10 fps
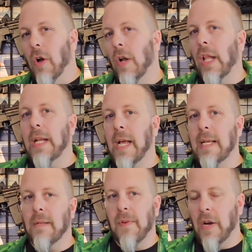early
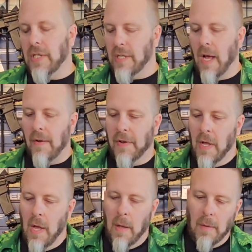days of airsoft,
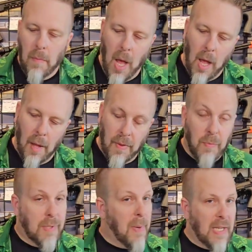that
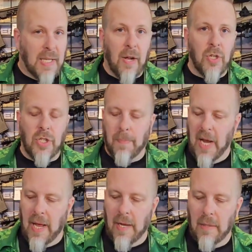was based out of
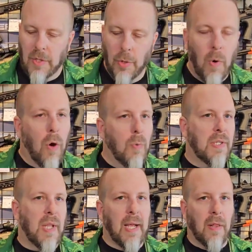Japan, 2.0
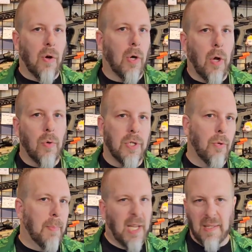was like their
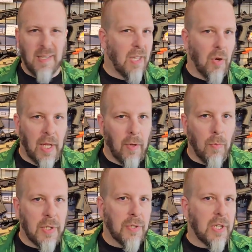go-to because of their
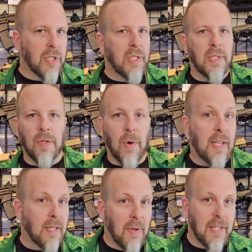legal restrictions. The
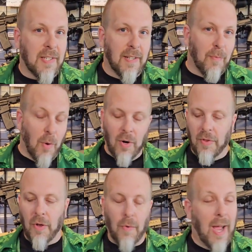rest of us in the
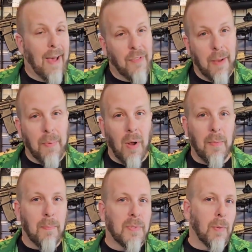world don't have that
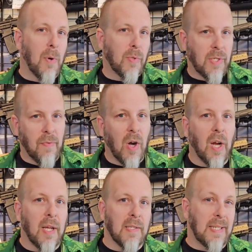problem, so most of our
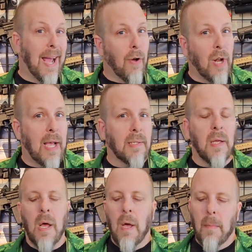guns
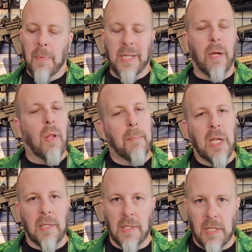nowadays, particularly
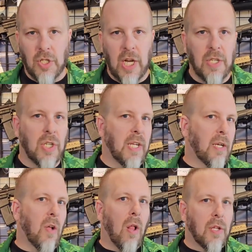because of the change in
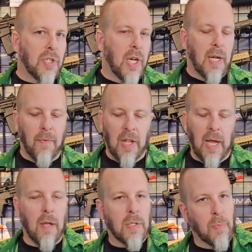technology and
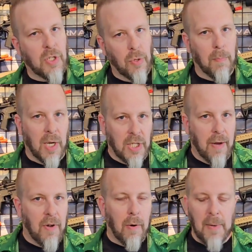everything else, we shoot much
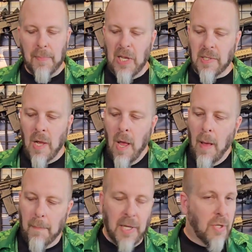heavier BBs,
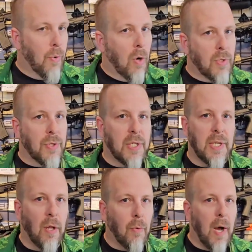but 2.0s are
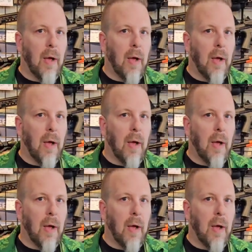still